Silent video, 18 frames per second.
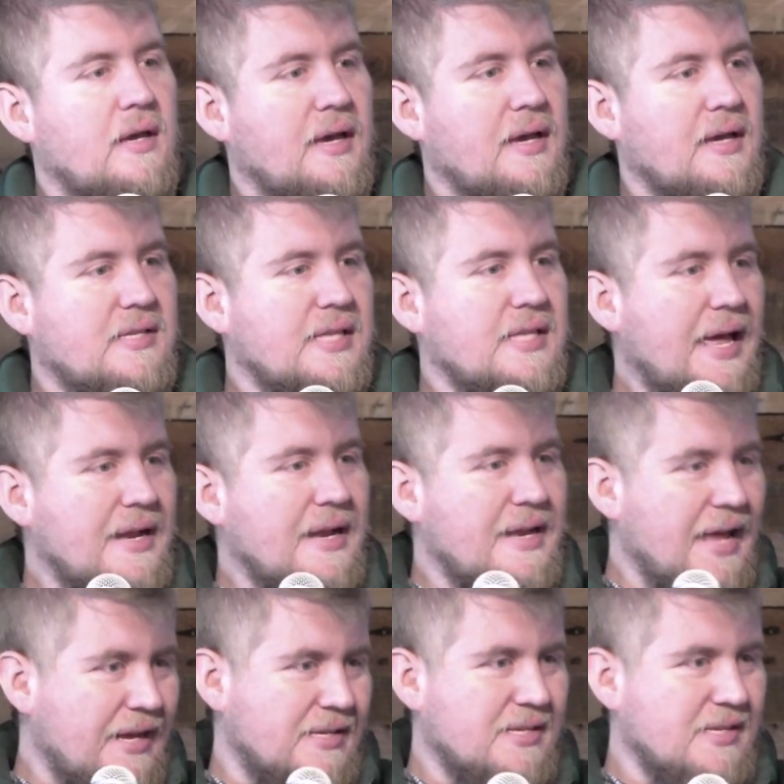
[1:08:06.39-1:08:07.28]
It's that
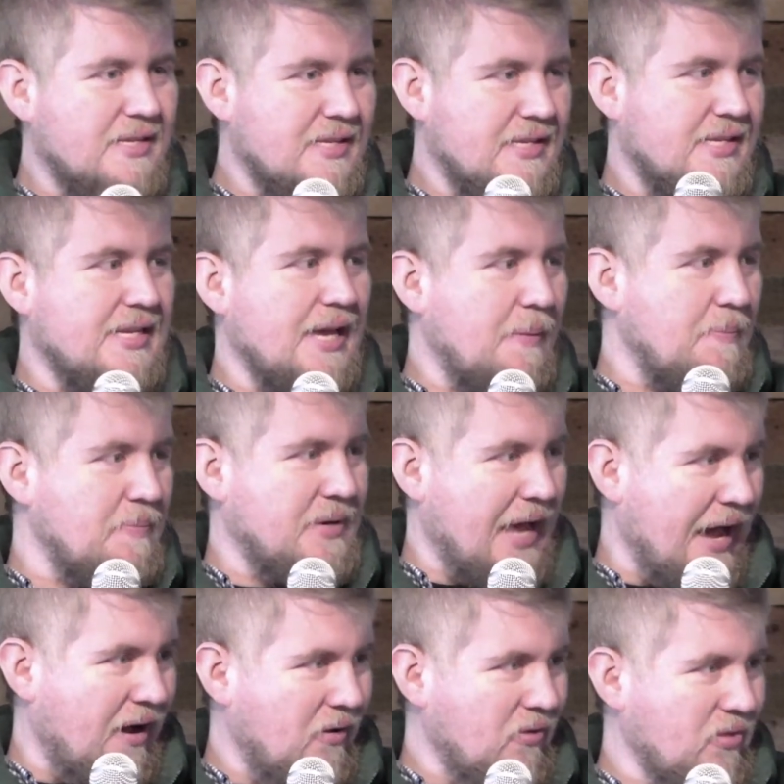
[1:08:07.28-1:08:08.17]
next step
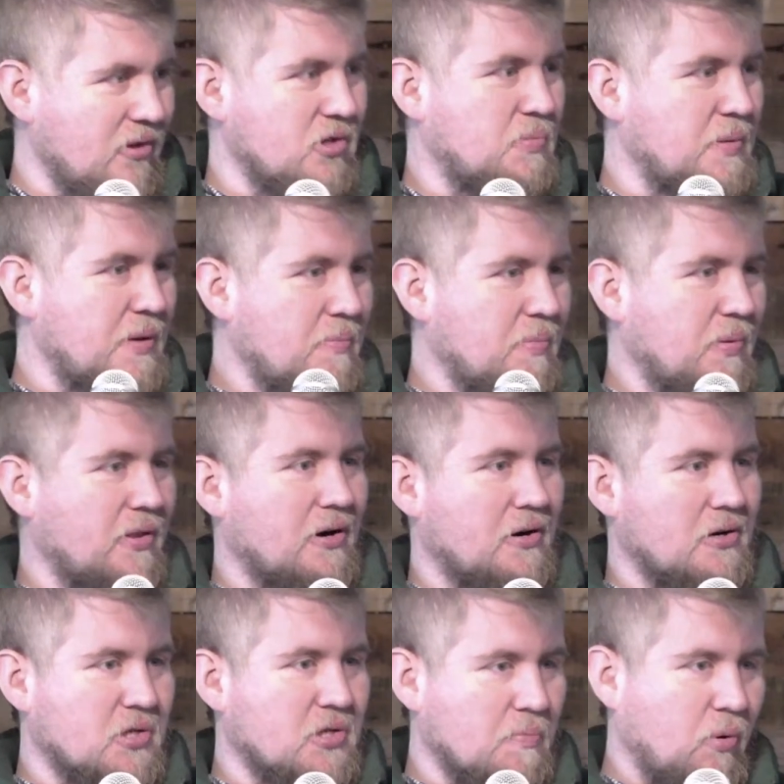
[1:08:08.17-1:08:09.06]
down, those people that
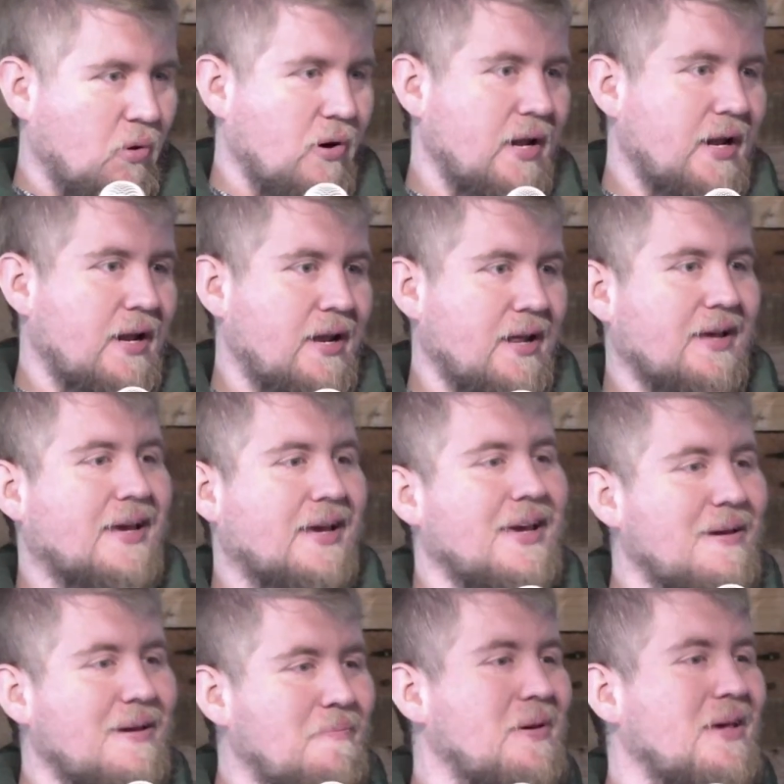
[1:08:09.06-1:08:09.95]
are supporting and
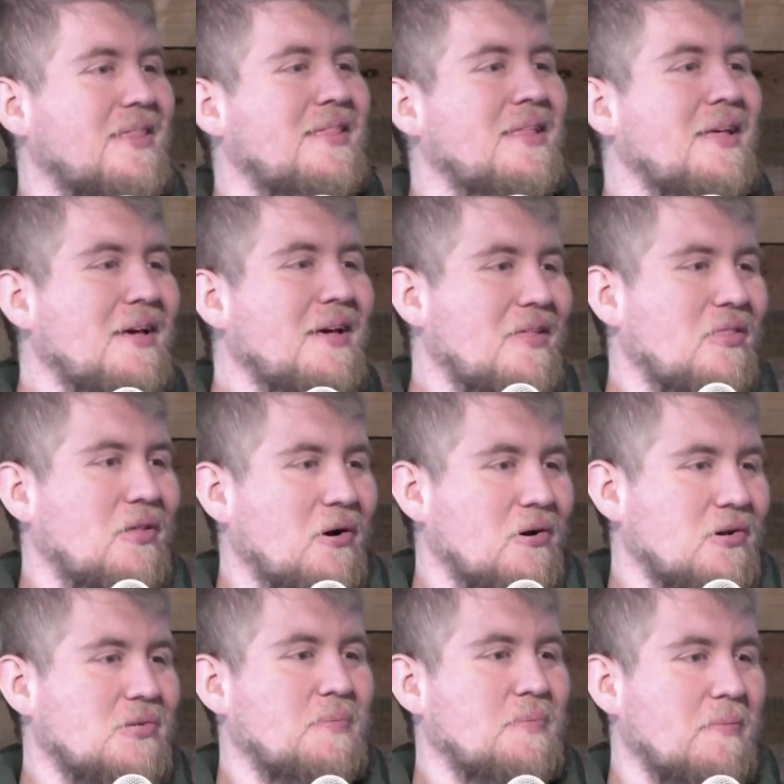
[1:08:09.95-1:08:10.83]
keeping
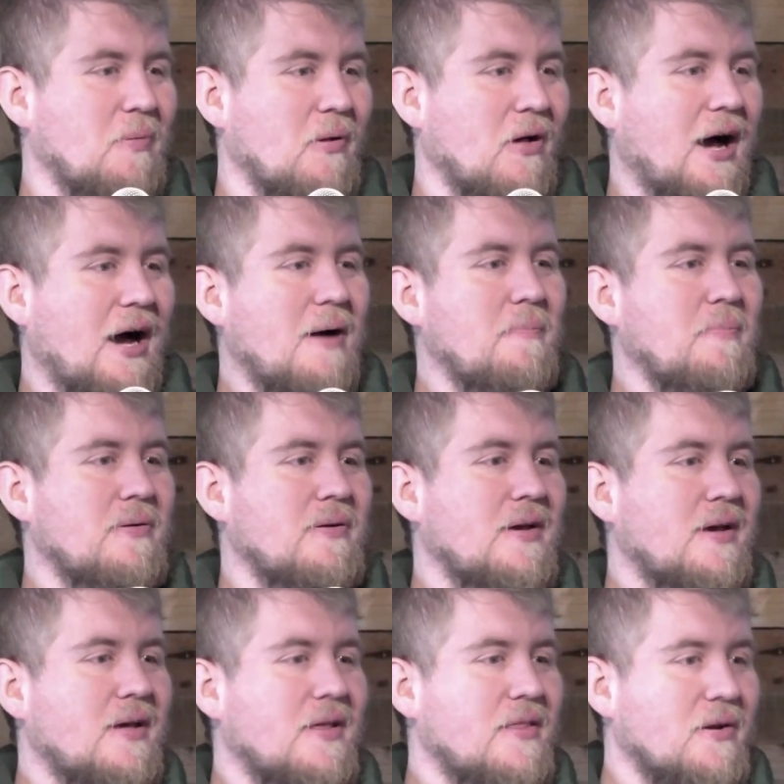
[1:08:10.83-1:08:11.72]
those people up,
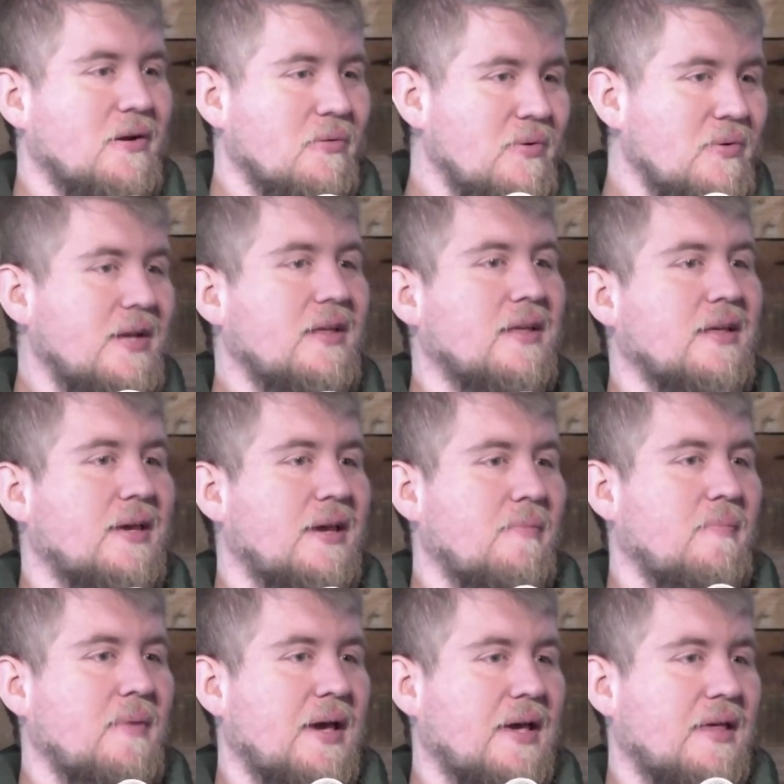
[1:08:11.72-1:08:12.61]
that really
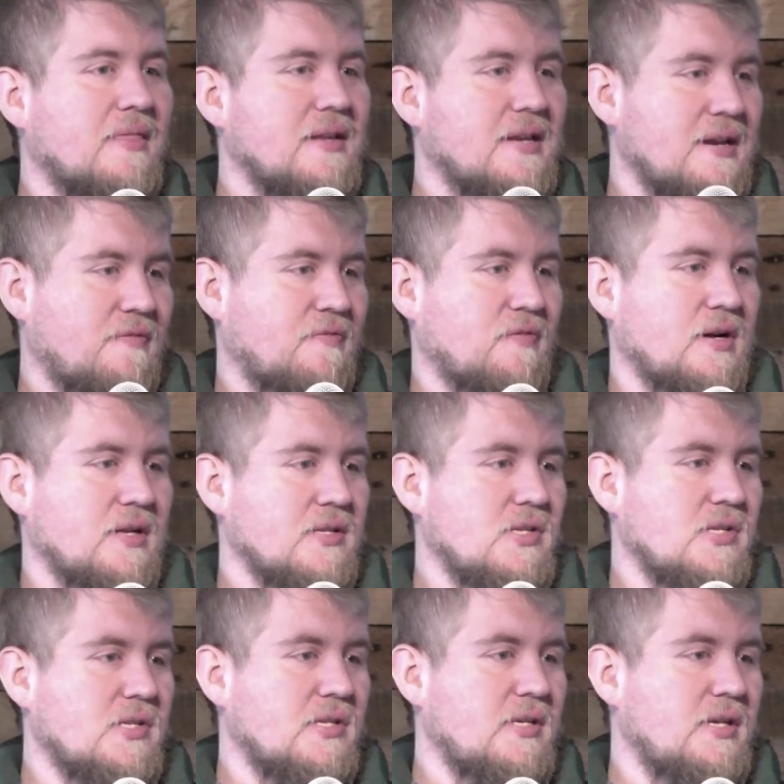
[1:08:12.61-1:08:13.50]
make the difference.